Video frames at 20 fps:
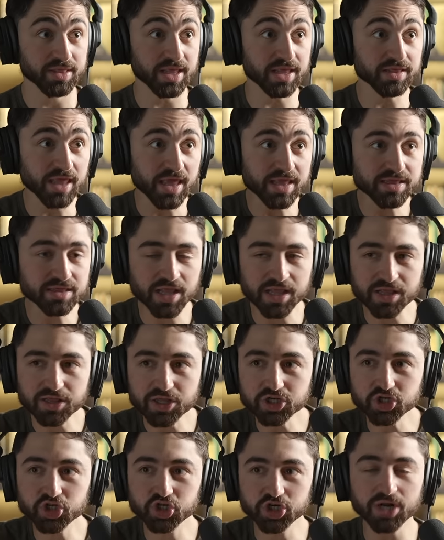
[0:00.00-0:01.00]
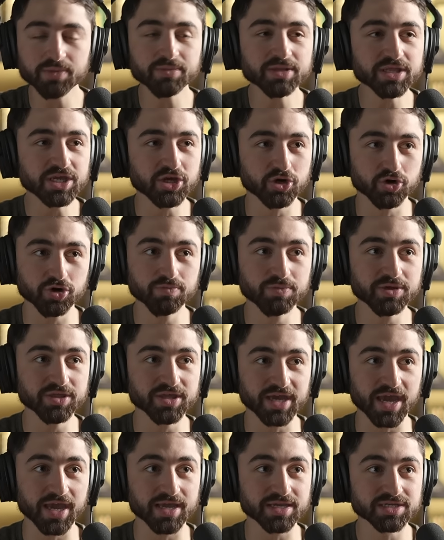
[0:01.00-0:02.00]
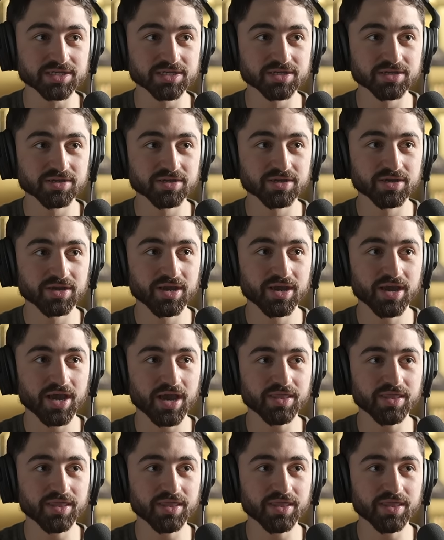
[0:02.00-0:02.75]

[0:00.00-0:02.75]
Th- that, that legitimately could be the case. Right.